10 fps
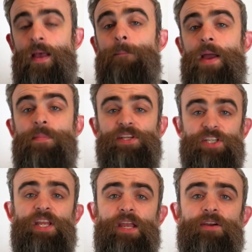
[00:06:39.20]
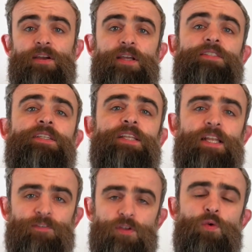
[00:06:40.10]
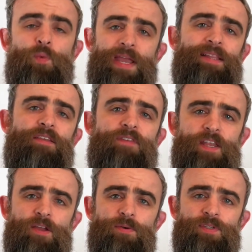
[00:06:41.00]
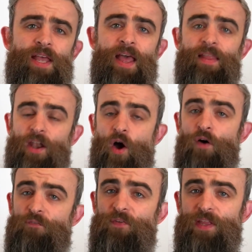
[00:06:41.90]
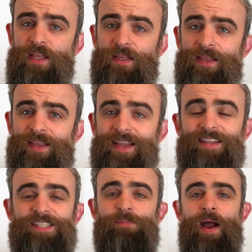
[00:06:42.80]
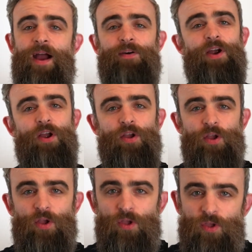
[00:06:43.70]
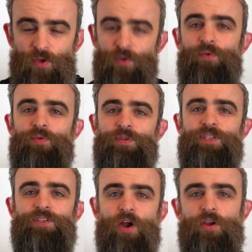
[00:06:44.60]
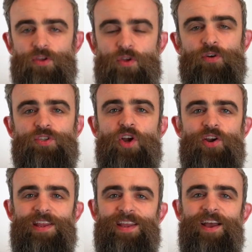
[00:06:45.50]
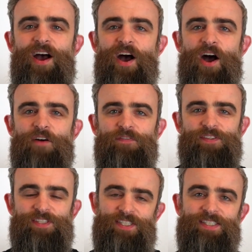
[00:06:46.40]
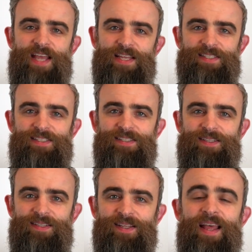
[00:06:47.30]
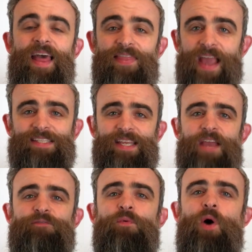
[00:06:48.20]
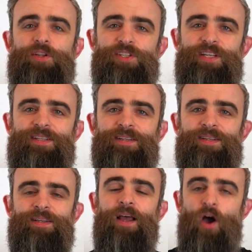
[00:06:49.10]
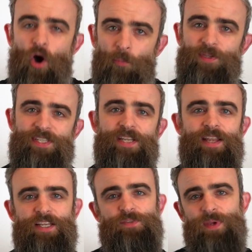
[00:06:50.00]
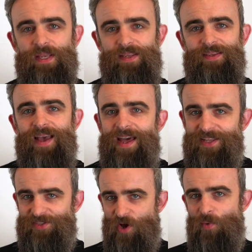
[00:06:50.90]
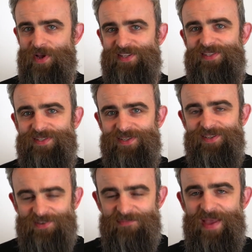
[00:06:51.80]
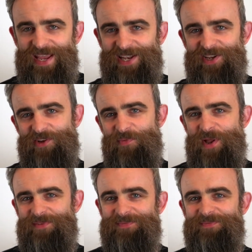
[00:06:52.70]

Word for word: My mission here is to deliver you weekly videos that hopefully can inspire you to start your journey of success. Thanks again for watching. Hope to see you next week. And as always, make it a good one.